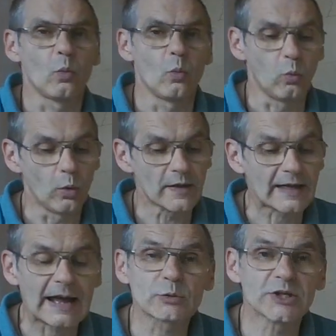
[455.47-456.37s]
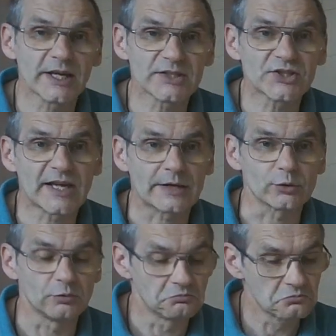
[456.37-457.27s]
Without his saddle,
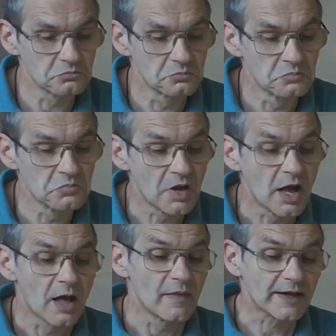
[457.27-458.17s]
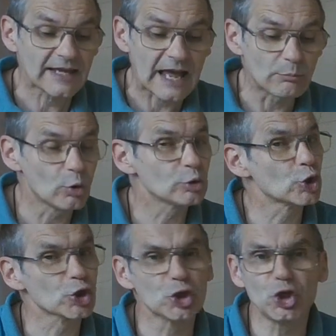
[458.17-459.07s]
the camel
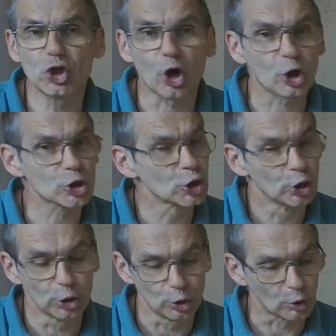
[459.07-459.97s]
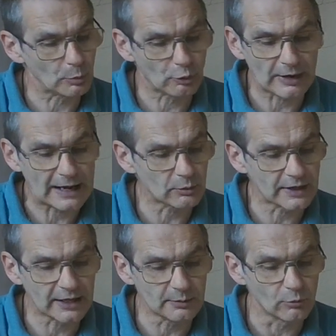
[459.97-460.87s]
does not look proud
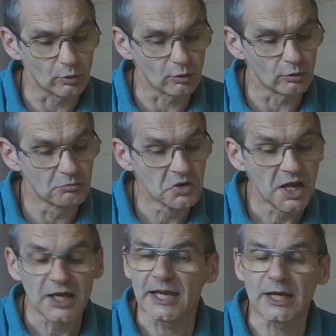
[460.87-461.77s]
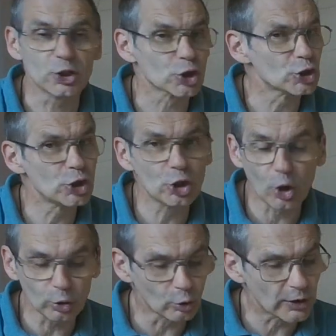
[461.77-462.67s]
anymore. He does not
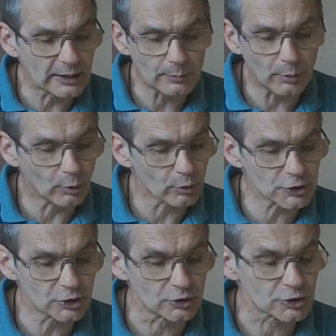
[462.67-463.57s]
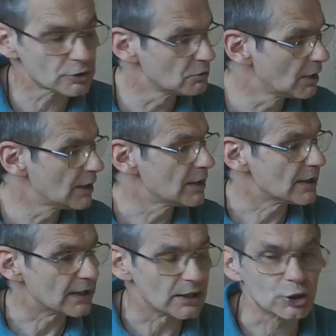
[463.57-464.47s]
look important.
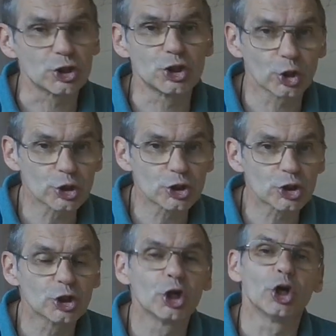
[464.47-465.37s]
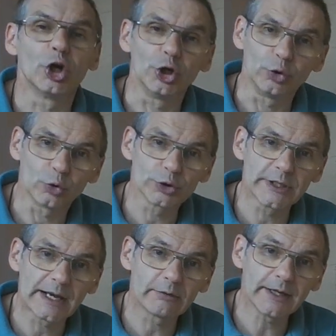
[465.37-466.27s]
He is just an
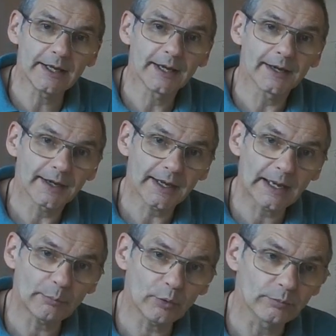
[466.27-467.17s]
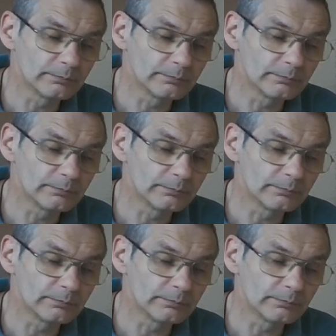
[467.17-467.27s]
ordinary camel.